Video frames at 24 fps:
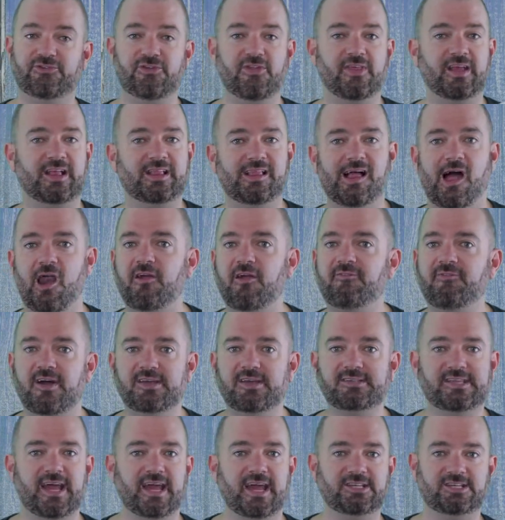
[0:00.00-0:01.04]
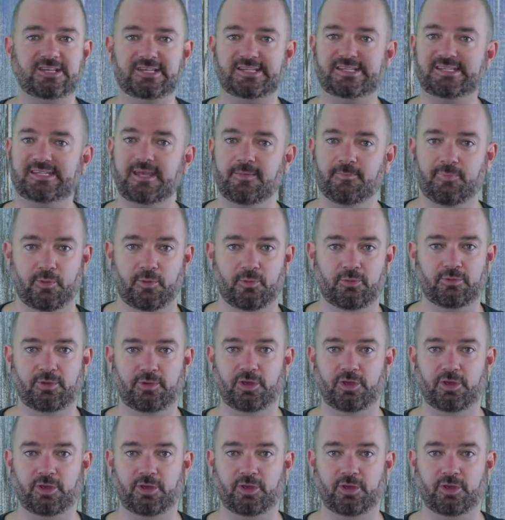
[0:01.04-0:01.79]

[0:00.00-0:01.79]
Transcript: So the clarify stage is simple.